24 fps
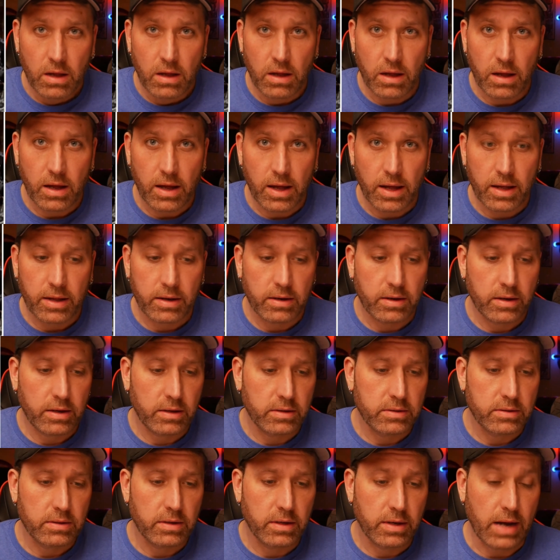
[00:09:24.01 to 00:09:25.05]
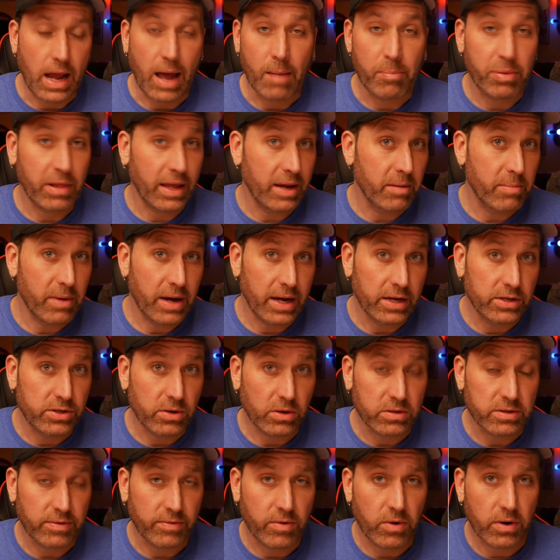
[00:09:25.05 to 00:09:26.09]
He's not played by
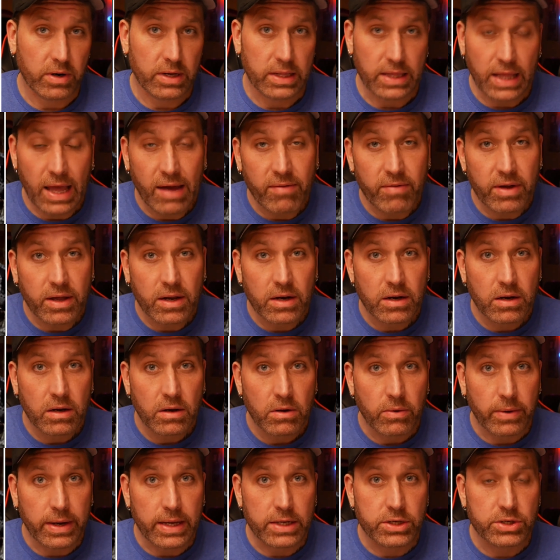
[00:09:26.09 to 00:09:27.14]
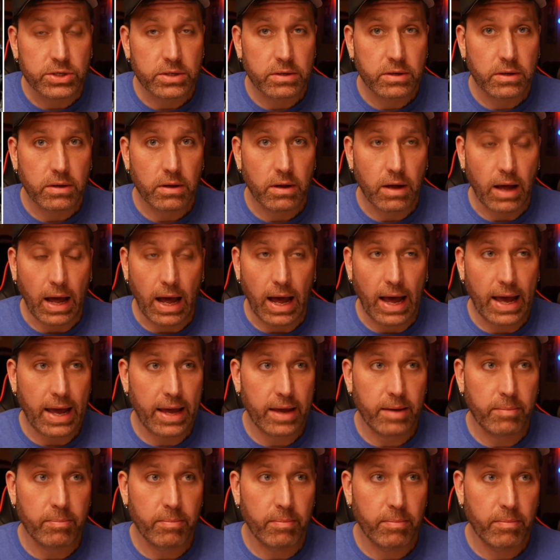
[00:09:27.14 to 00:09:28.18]
Joseph Gordon-Levitt, which
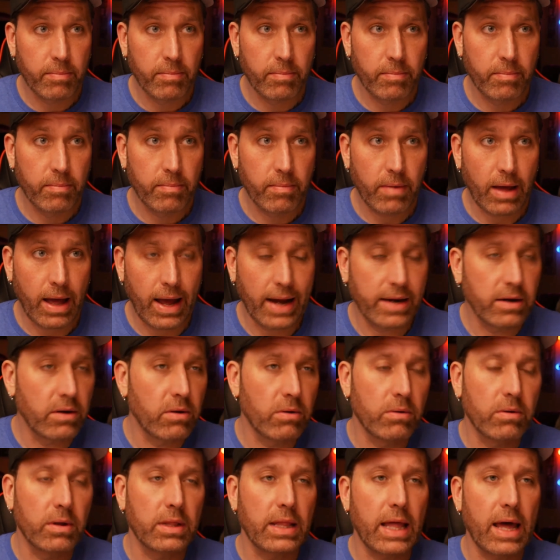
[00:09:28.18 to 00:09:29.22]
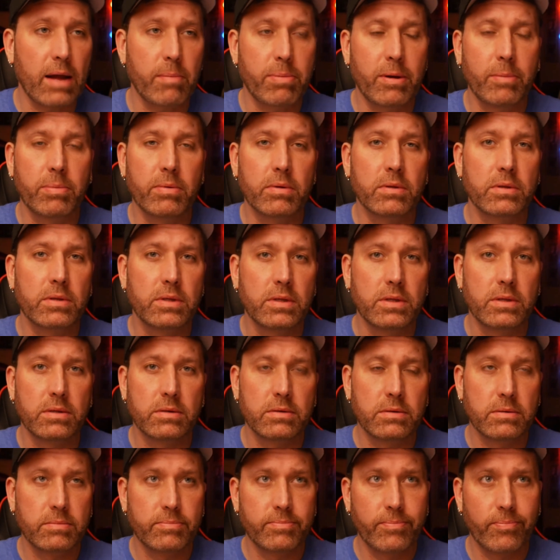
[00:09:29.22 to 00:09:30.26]
I know a lot of people.
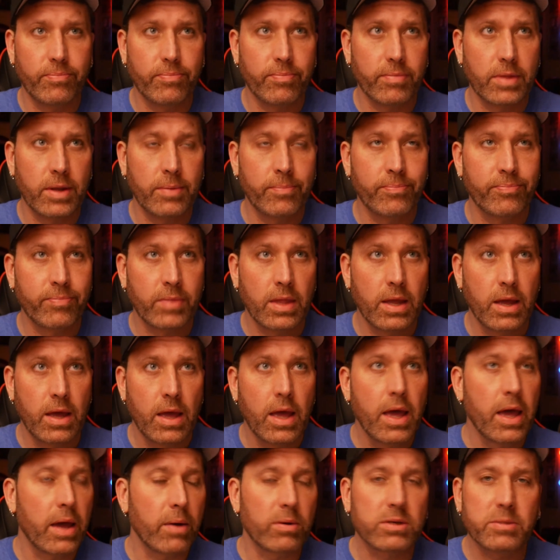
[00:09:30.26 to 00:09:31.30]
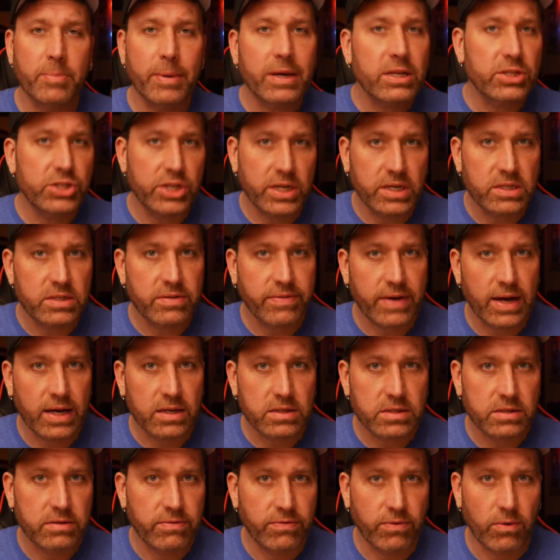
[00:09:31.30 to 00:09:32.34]
It was a big cheese
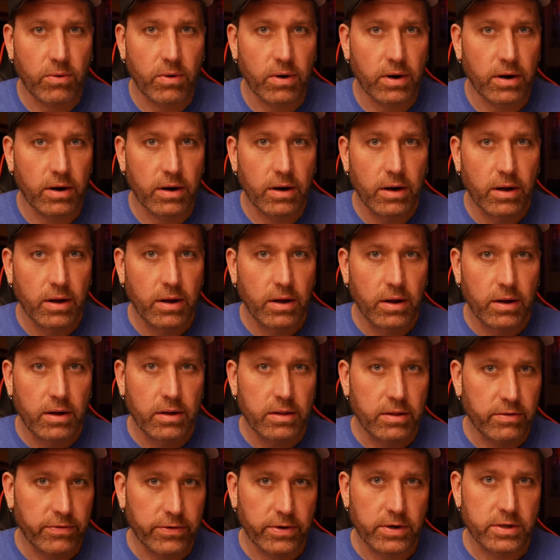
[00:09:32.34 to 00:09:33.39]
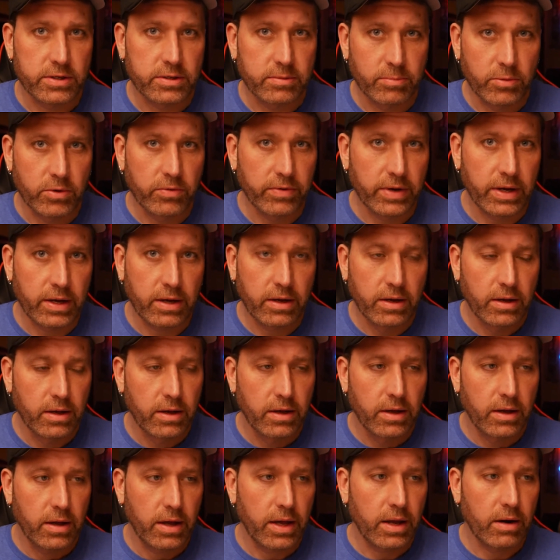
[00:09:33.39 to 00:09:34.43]
fest for the first movie
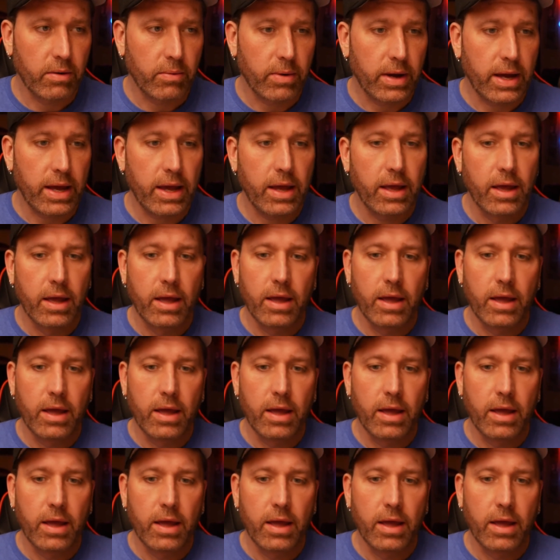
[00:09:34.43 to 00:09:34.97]
in a way.